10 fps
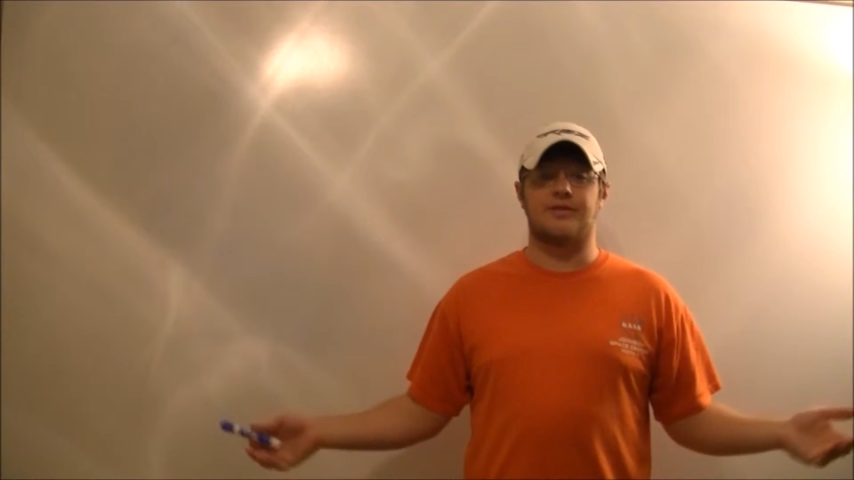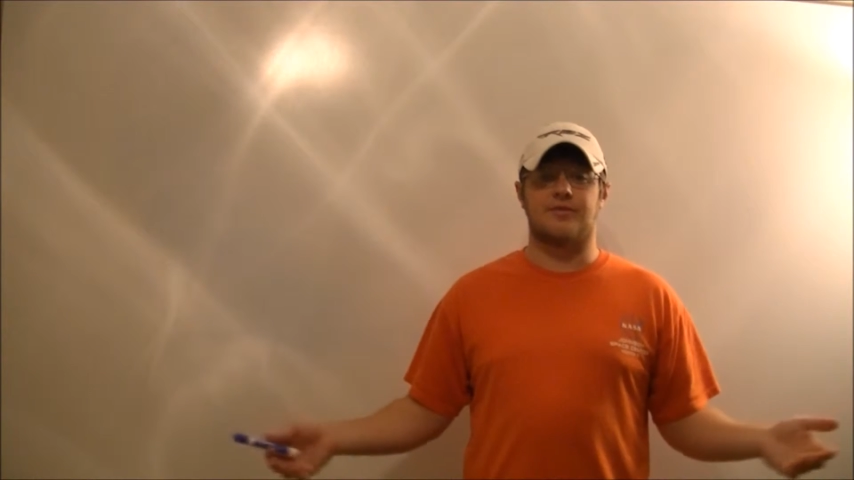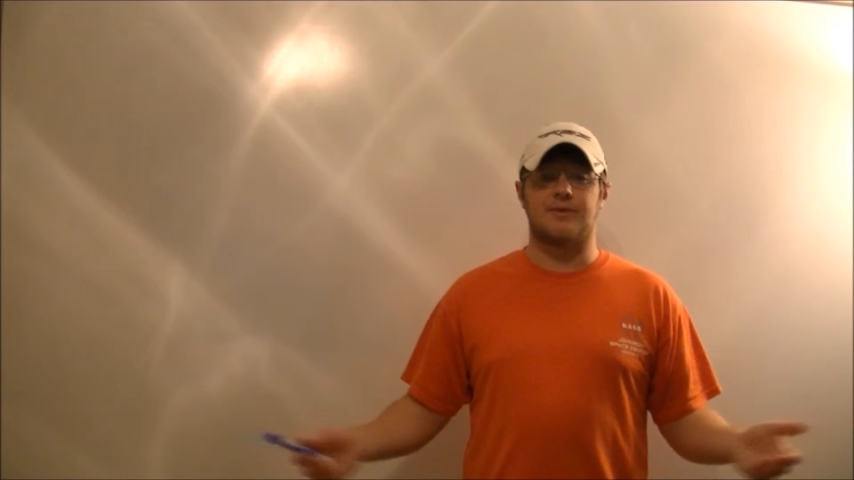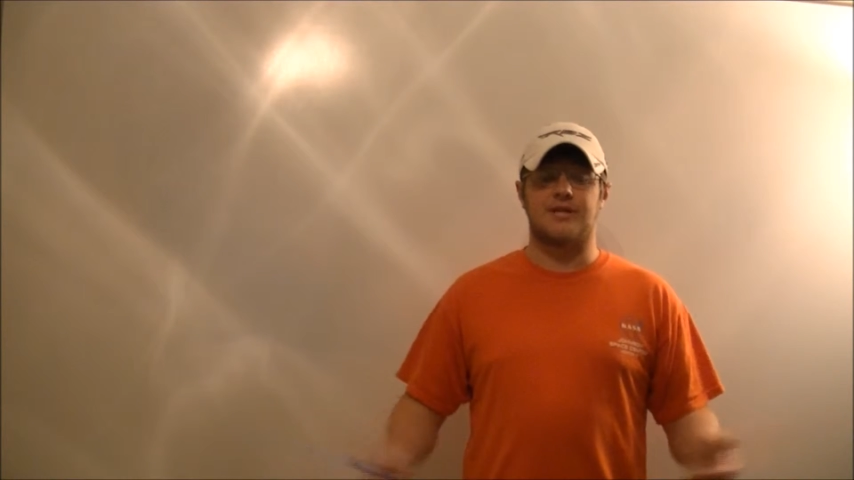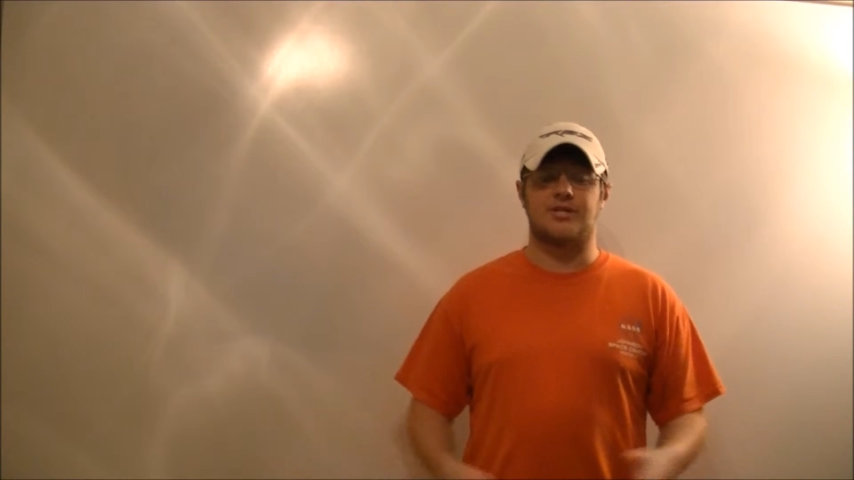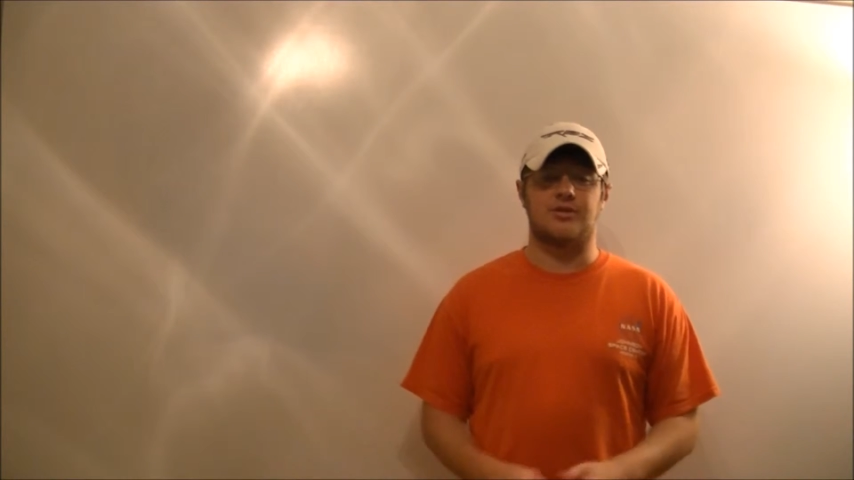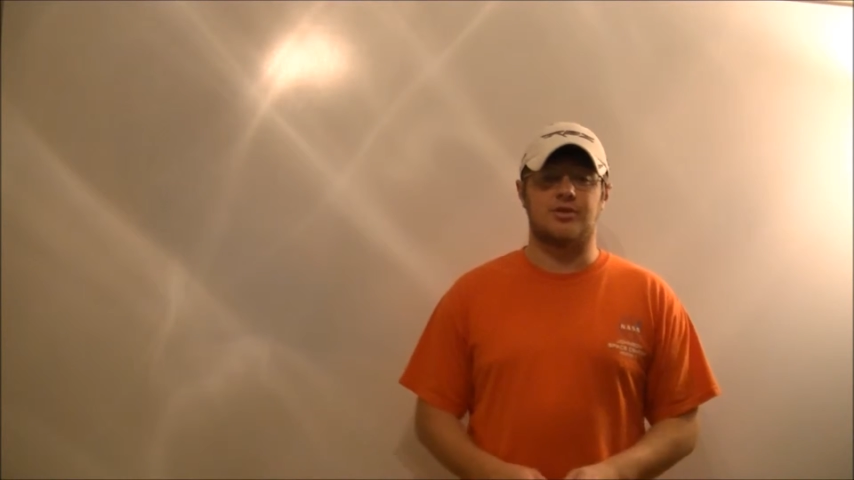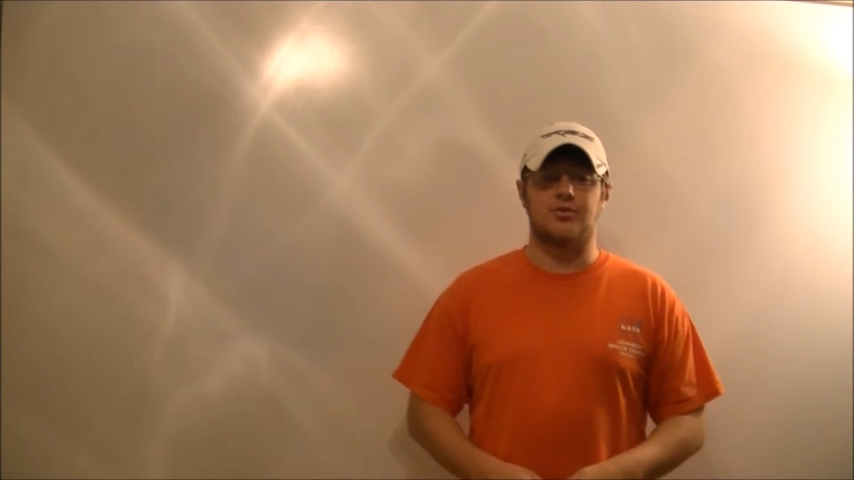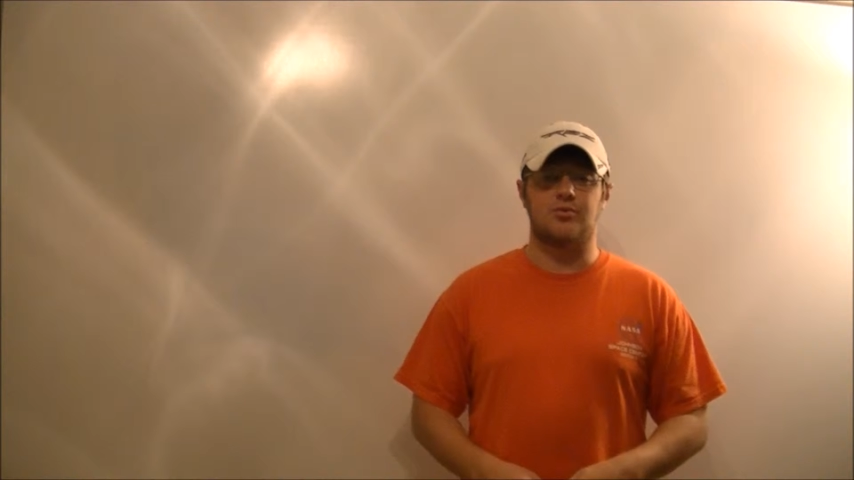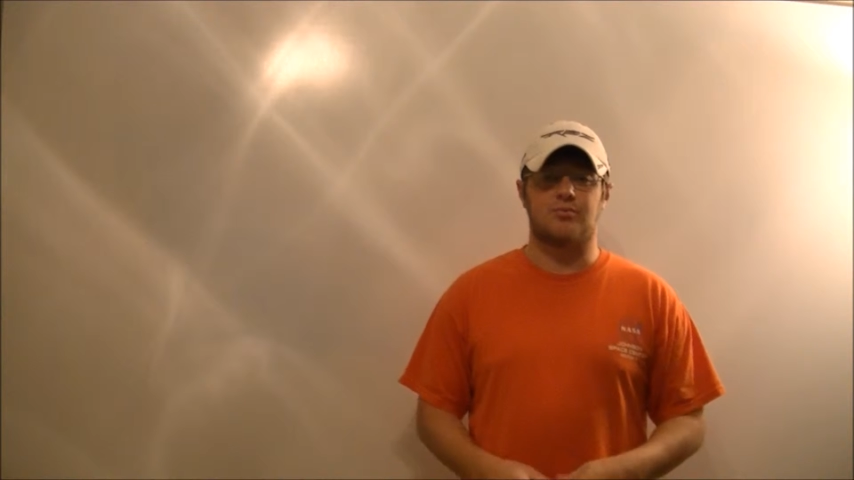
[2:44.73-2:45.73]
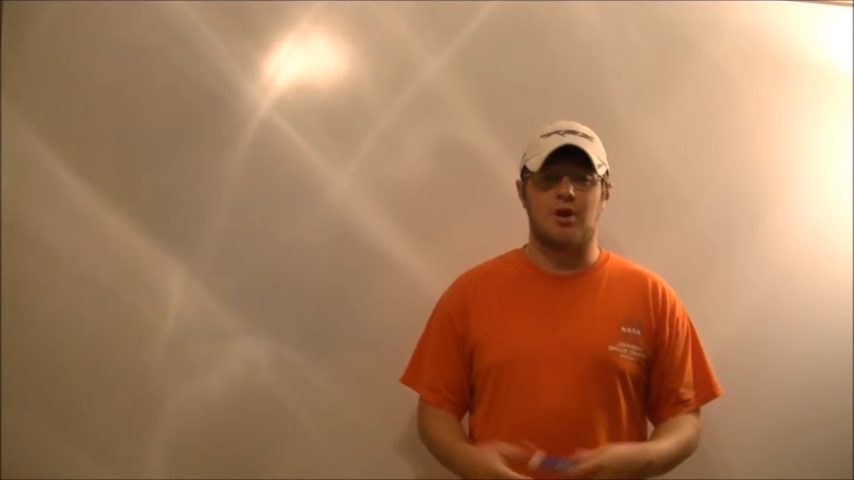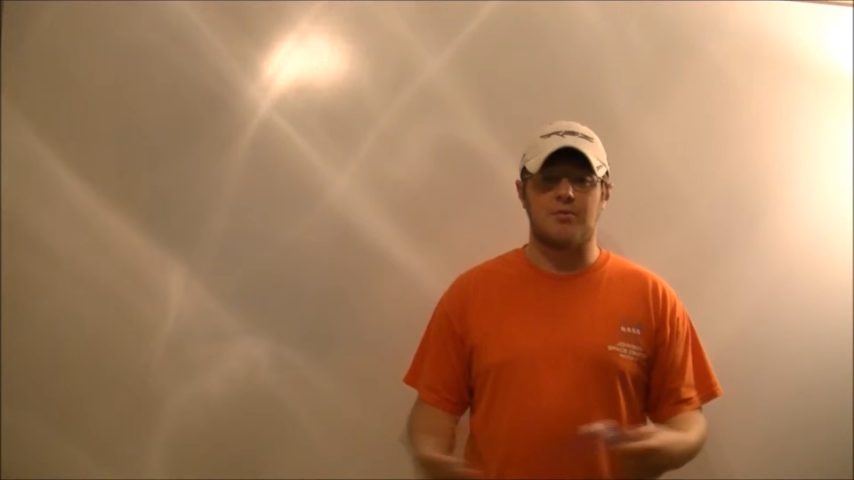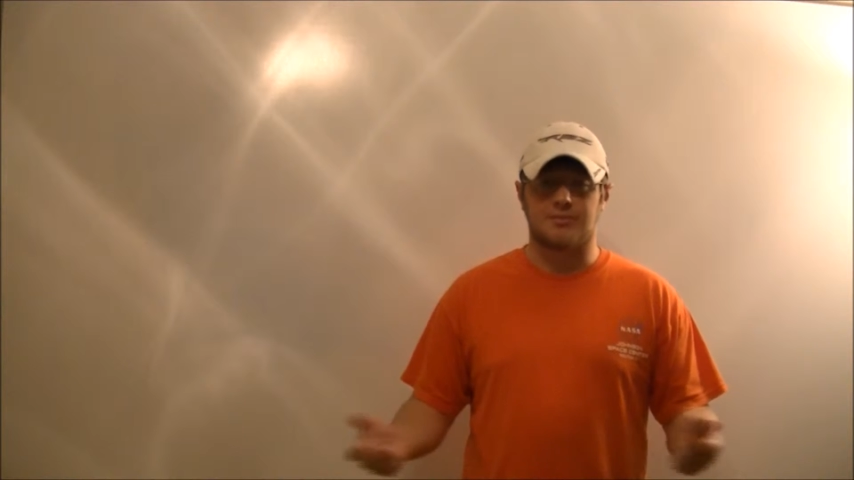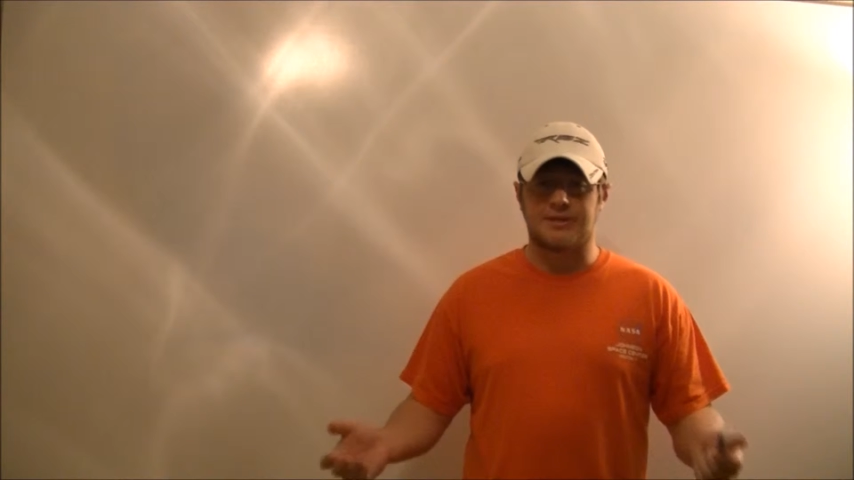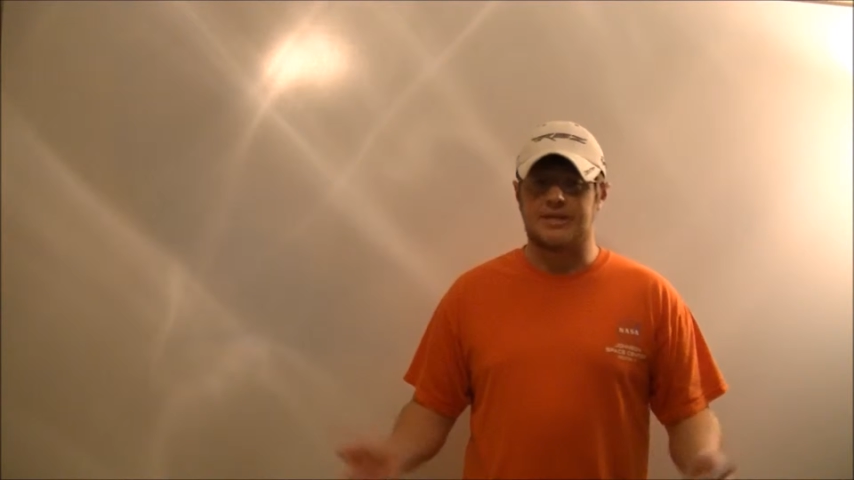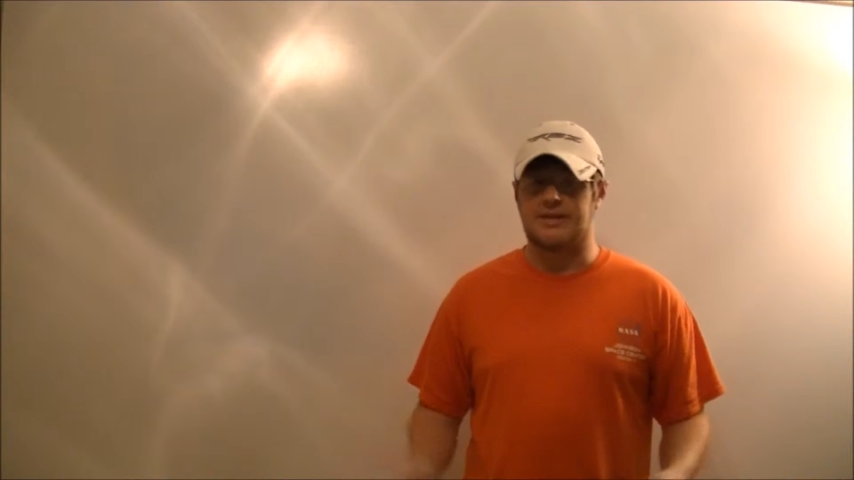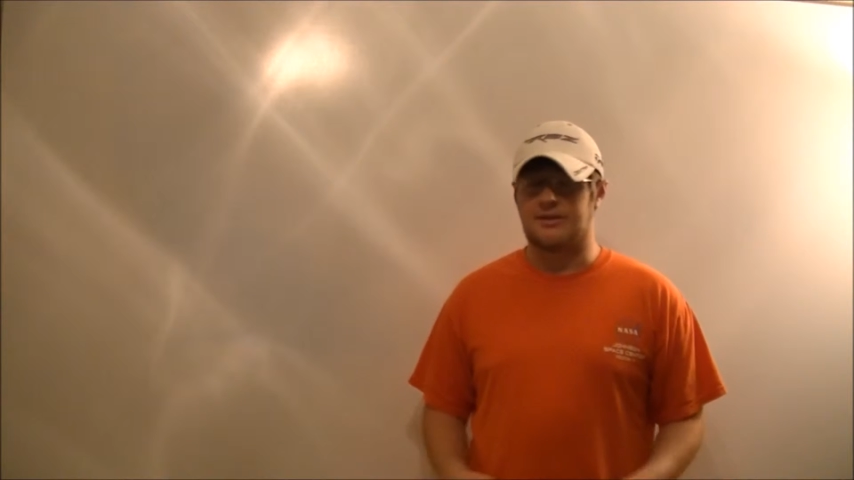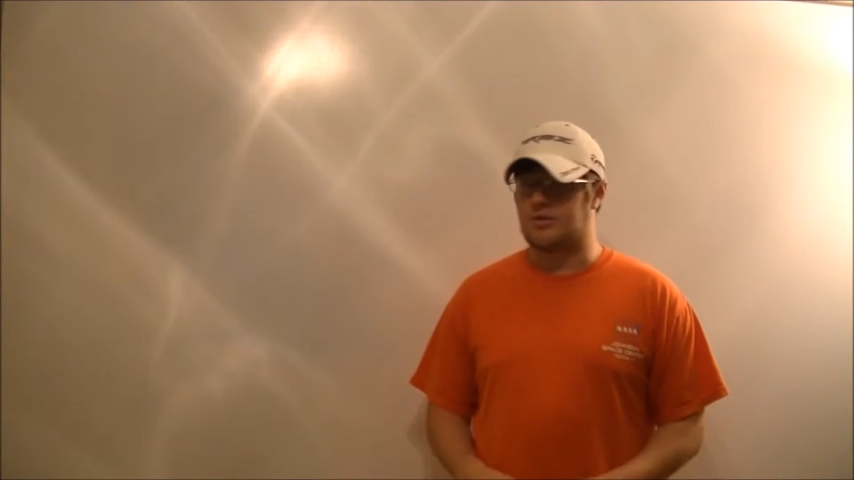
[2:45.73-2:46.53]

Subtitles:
information you probably needed.